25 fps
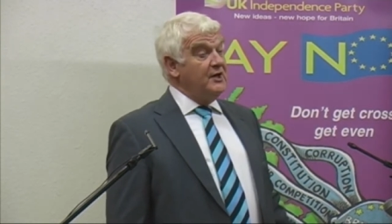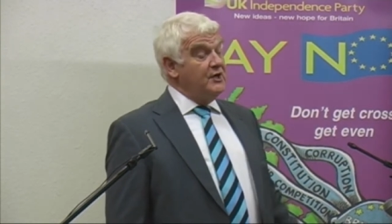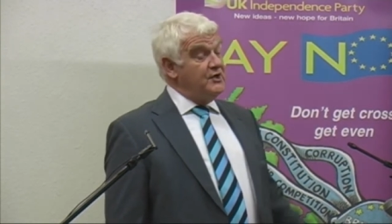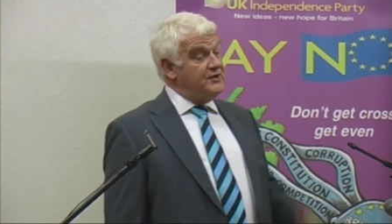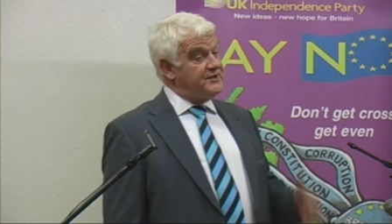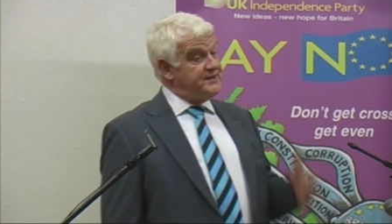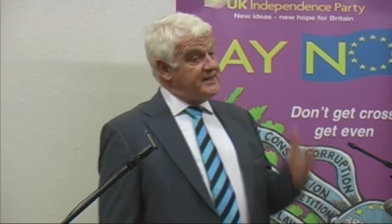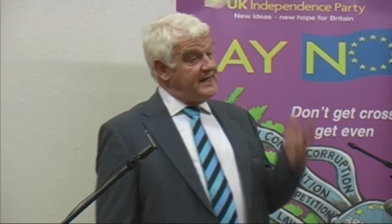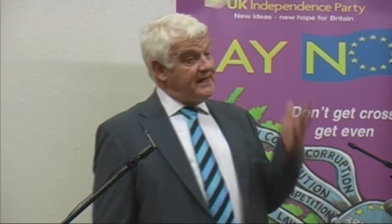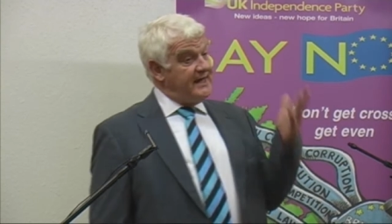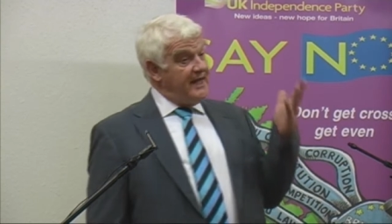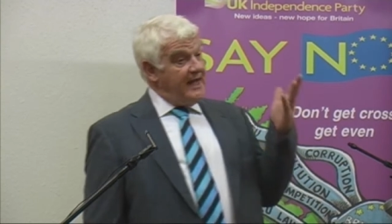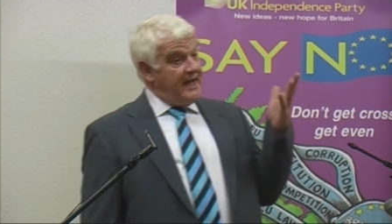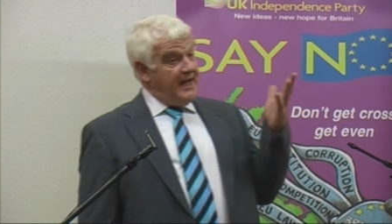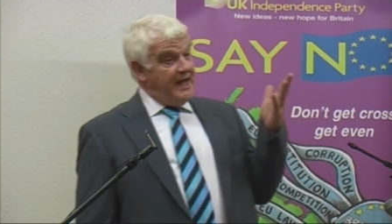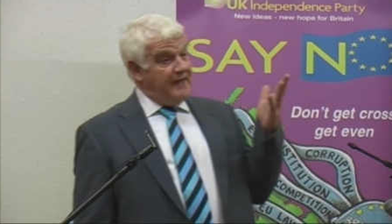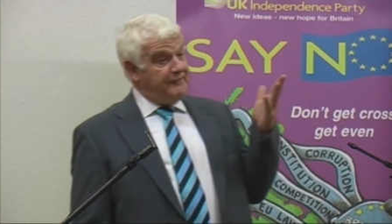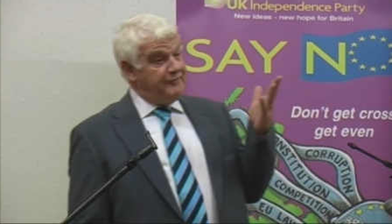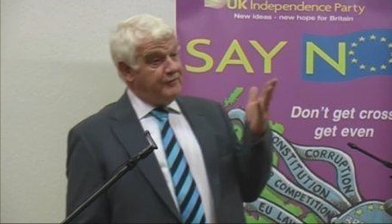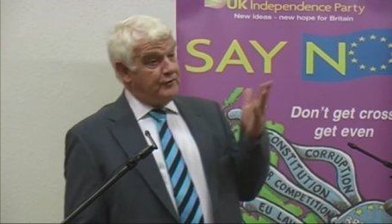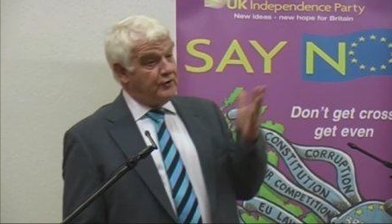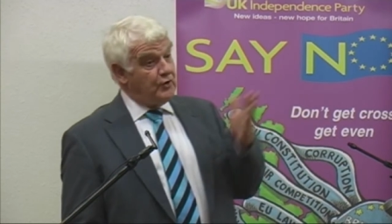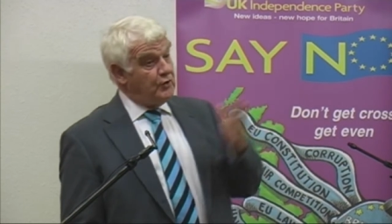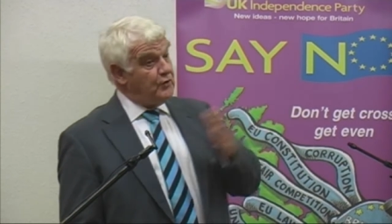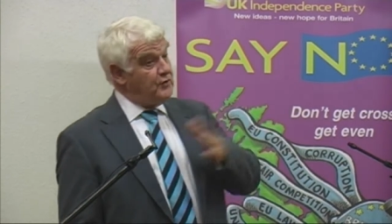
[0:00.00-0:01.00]
You see,
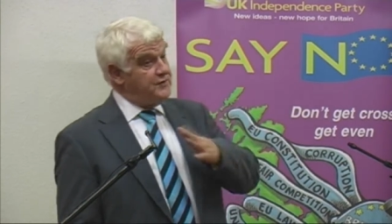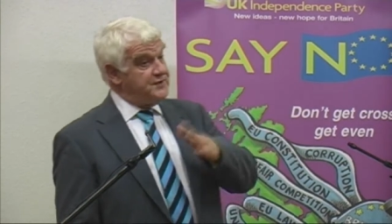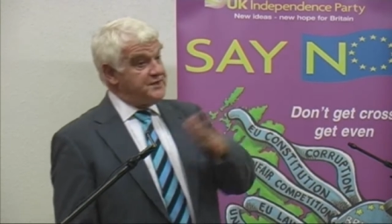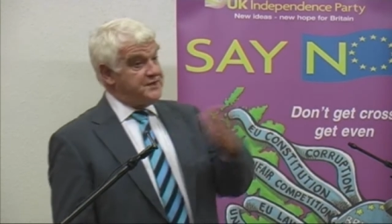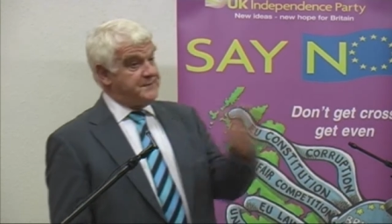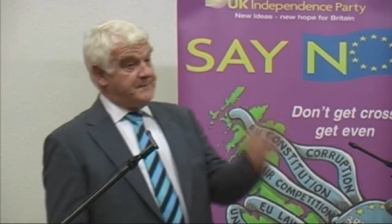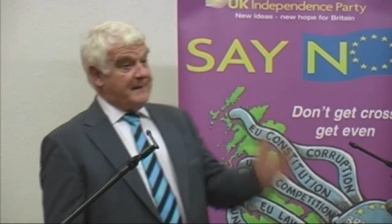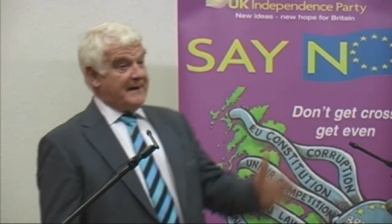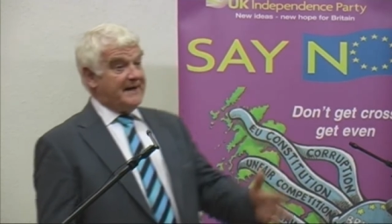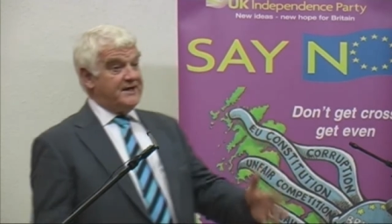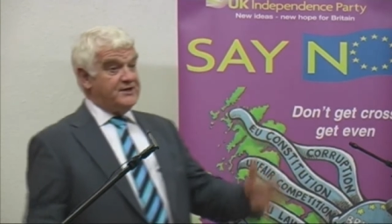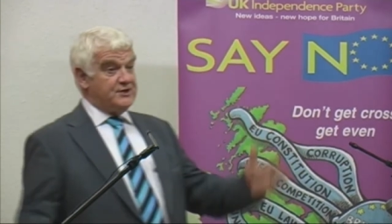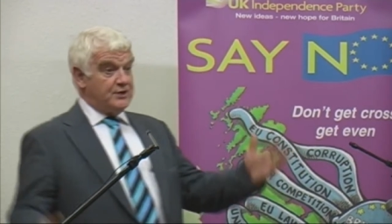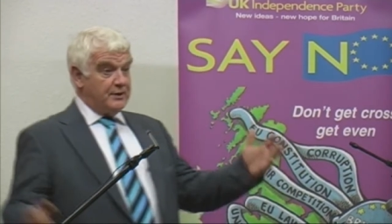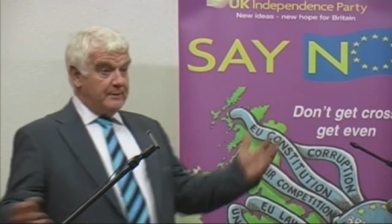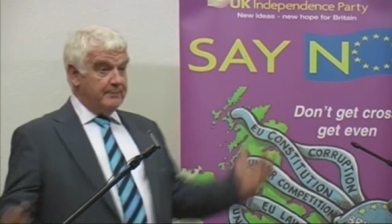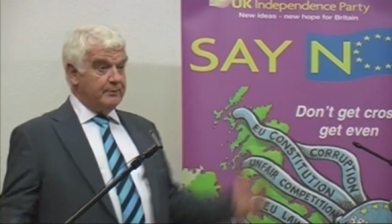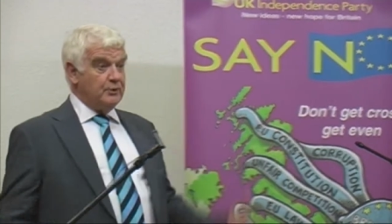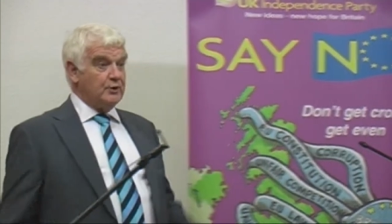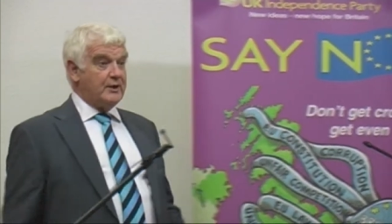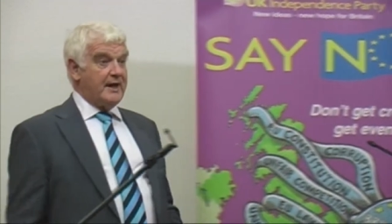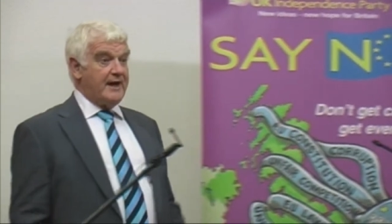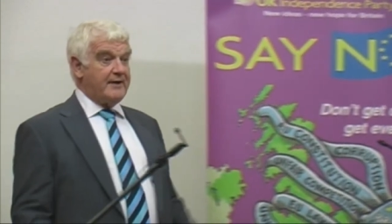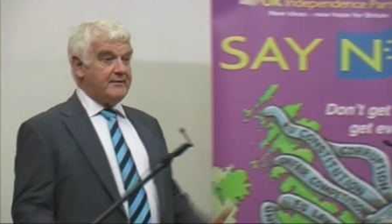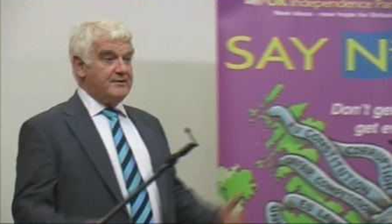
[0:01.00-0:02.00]
if you've got all the Spanish and the
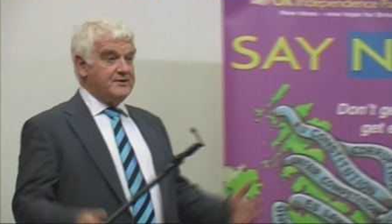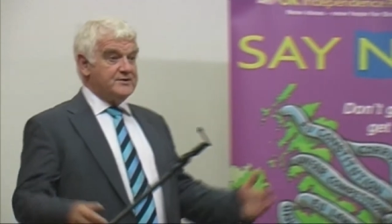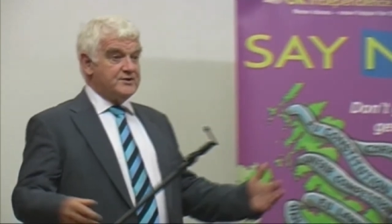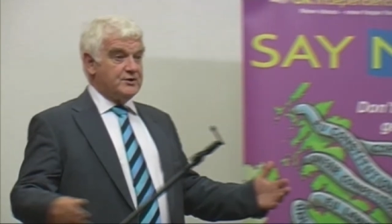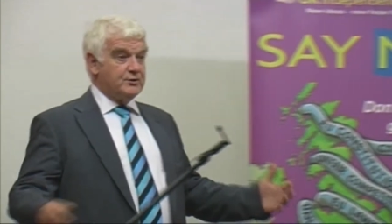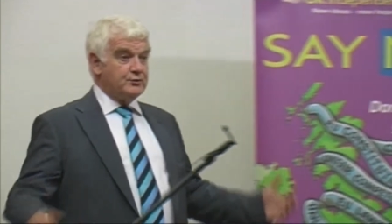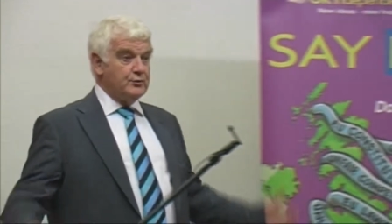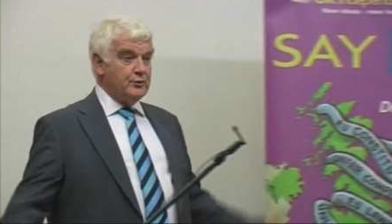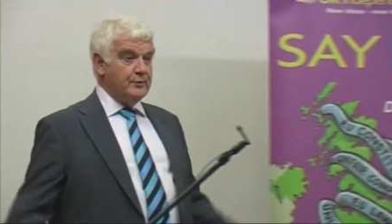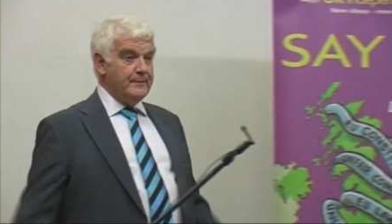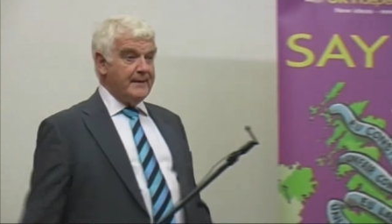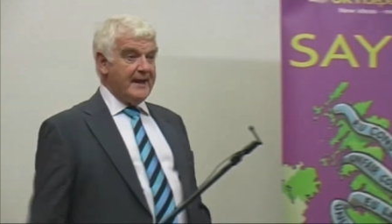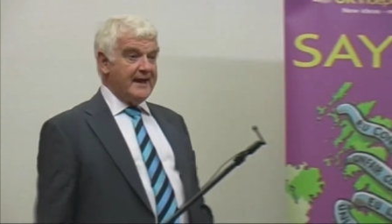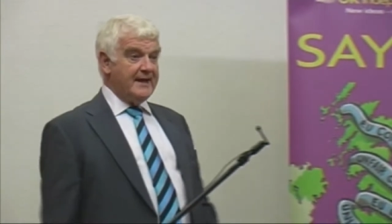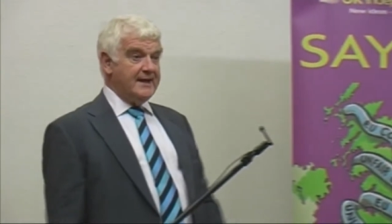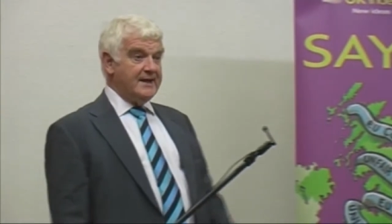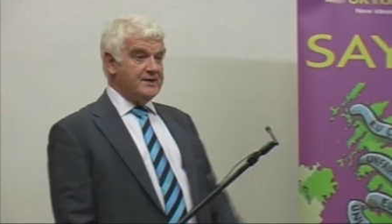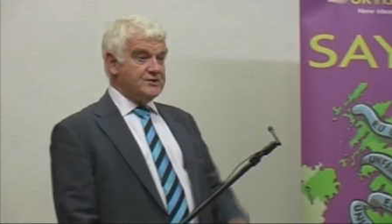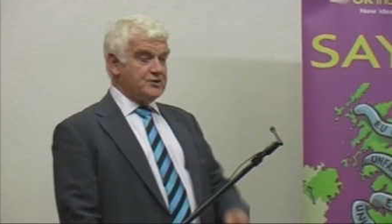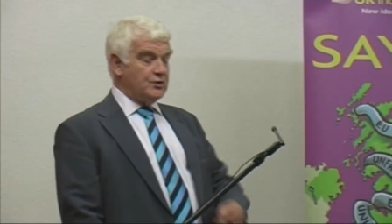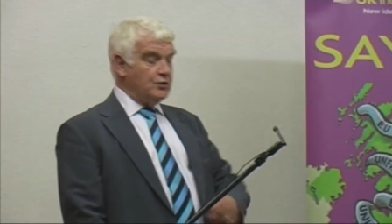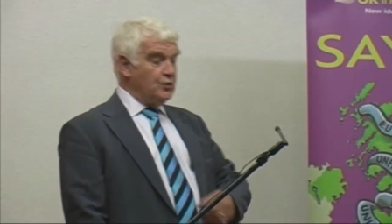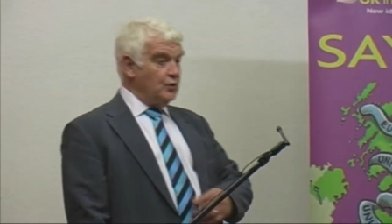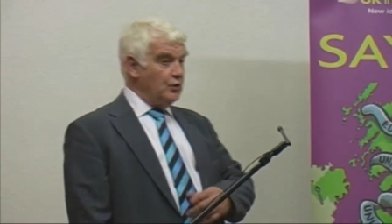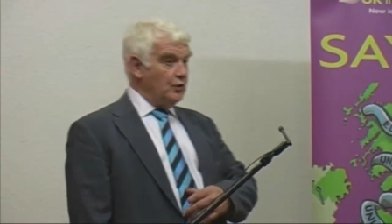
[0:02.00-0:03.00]
Bulgarians and the
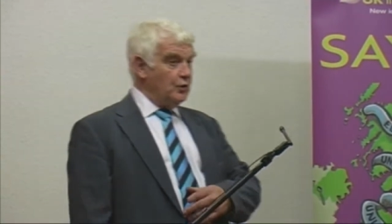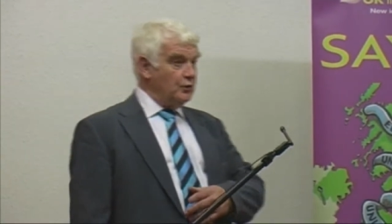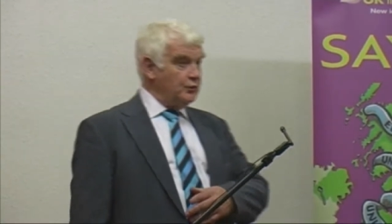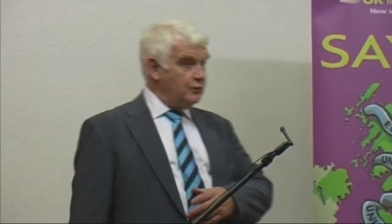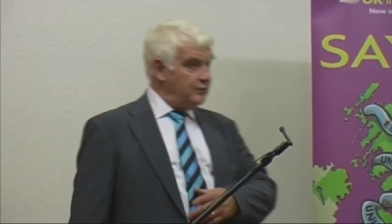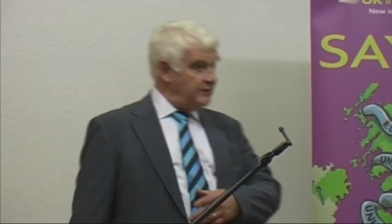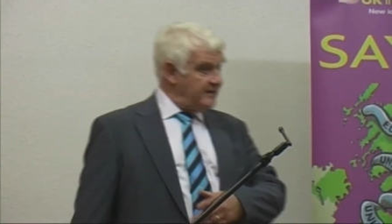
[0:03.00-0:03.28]
Romanians and all